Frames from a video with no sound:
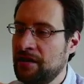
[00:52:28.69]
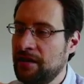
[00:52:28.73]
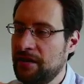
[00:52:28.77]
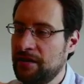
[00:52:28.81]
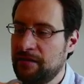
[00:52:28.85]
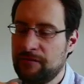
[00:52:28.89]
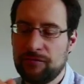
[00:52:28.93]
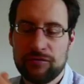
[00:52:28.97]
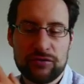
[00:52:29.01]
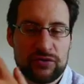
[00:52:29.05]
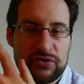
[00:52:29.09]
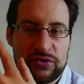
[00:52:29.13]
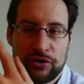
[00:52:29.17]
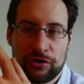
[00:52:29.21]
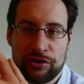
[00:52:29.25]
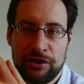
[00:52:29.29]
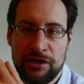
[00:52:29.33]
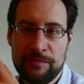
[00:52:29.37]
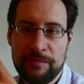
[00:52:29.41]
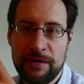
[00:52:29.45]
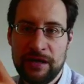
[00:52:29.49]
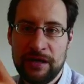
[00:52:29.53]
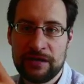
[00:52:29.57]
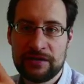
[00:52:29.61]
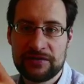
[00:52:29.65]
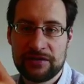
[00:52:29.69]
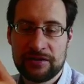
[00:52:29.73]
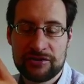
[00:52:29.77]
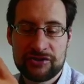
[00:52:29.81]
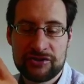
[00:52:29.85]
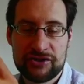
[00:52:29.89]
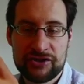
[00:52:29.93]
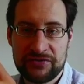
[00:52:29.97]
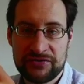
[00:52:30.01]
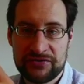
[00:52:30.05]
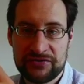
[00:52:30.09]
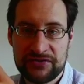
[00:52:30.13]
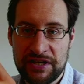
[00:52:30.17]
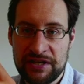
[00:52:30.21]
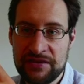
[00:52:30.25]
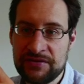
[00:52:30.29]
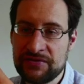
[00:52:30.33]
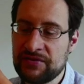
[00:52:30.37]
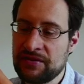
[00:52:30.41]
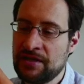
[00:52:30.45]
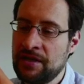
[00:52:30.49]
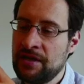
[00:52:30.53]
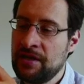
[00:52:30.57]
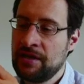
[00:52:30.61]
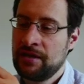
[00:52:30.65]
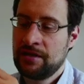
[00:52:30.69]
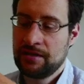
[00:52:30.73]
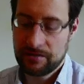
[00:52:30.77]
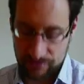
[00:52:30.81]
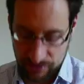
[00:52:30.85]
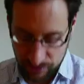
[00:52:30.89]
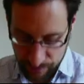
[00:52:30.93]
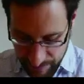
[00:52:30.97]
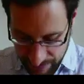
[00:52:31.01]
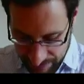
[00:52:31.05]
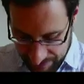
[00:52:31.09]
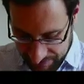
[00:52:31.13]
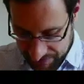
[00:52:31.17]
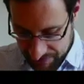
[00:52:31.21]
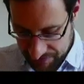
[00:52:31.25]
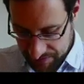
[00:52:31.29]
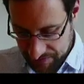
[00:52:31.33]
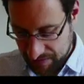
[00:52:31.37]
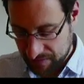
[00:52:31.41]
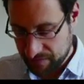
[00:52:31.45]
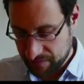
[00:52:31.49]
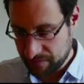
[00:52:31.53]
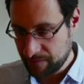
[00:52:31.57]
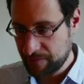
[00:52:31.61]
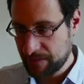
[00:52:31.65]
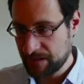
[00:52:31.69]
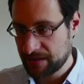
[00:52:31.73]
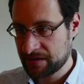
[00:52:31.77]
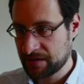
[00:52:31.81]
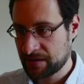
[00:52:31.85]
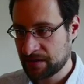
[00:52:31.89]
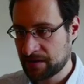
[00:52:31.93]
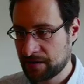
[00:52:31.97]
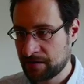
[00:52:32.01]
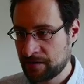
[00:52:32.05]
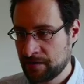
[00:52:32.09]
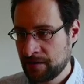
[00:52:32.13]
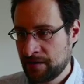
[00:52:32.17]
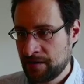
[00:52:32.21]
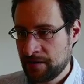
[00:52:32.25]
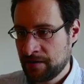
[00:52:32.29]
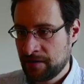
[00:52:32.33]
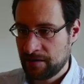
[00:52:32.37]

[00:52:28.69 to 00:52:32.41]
It would certainly make sense to make this even better,